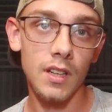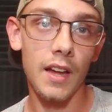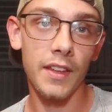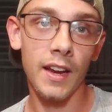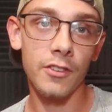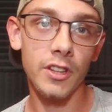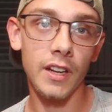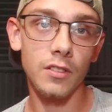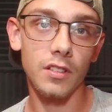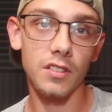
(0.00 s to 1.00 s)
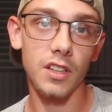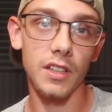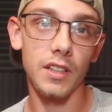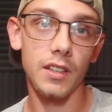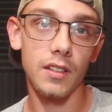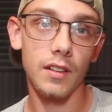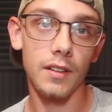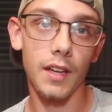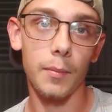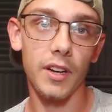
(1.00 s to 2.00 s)
I think everything else is good.
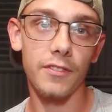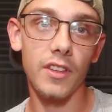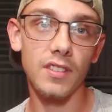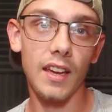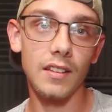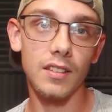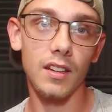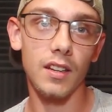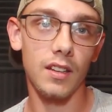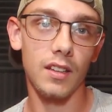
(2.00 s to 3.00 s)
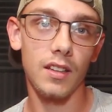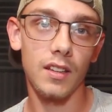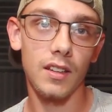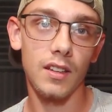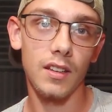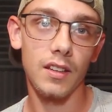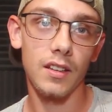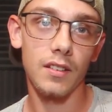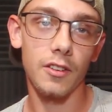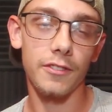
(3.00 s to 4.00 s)
Yeah, but if this has the
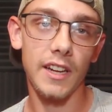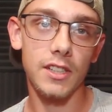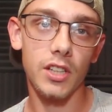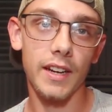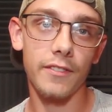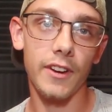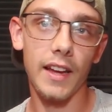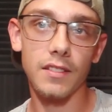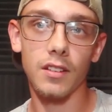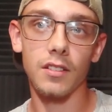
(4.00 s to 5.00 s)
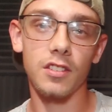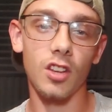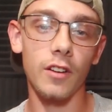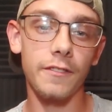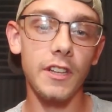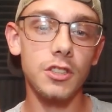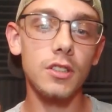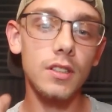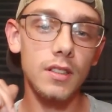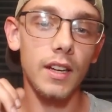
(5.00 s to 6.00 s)
flashlight, if it has a stun
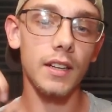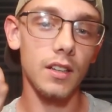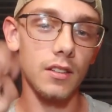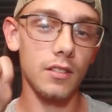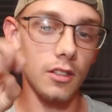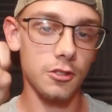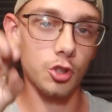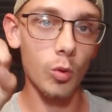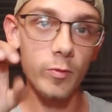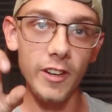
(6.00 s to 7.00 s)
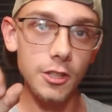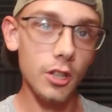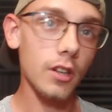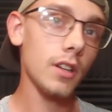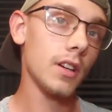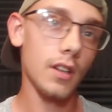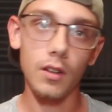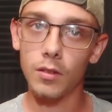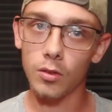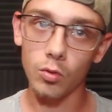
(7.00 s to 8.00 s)
feature, like a strobe feature,
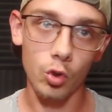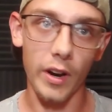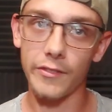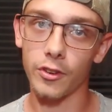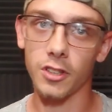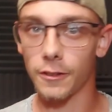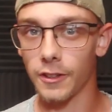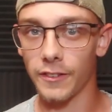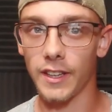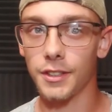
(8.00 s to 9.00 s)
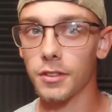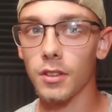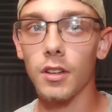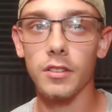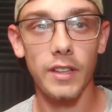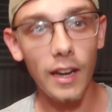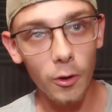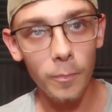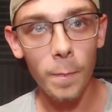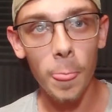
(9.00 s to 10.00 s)
great for self-defense. So
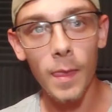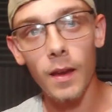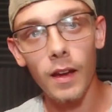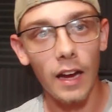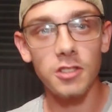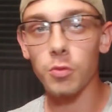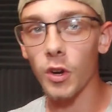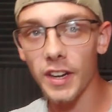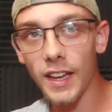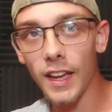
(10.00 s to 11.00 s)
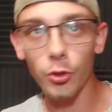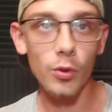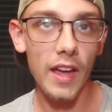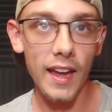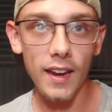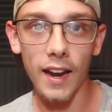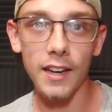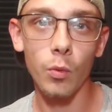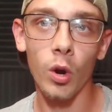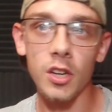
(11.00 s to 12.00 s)
now, I just wanted to through that. I
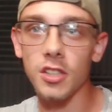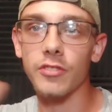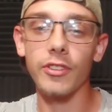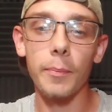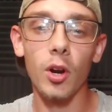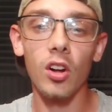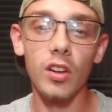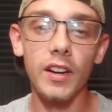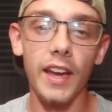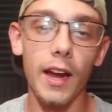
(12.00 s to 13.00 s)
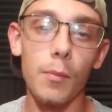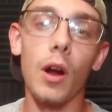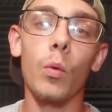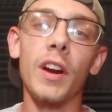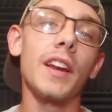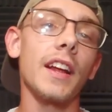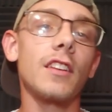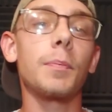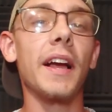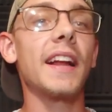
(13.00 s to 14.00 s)
didn't want to just flip it all on camera. I wanted to
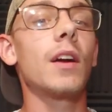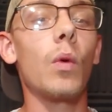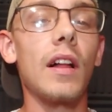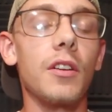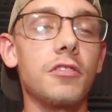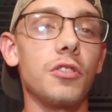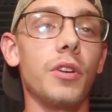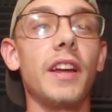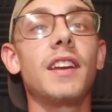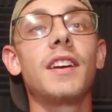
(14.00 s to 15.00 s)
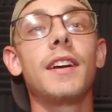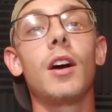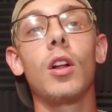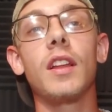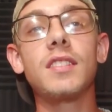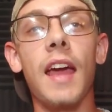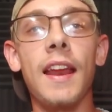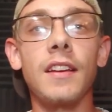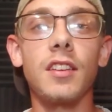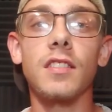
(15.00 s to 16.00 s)
explain it while I was doing it. Let's get into